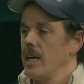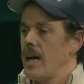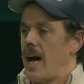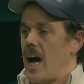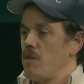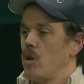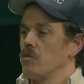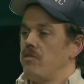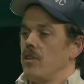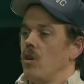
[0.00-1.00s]
I
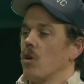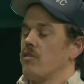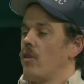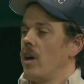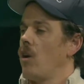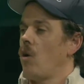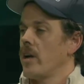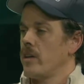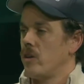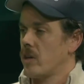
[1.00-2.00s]
won't look for a lawyer in your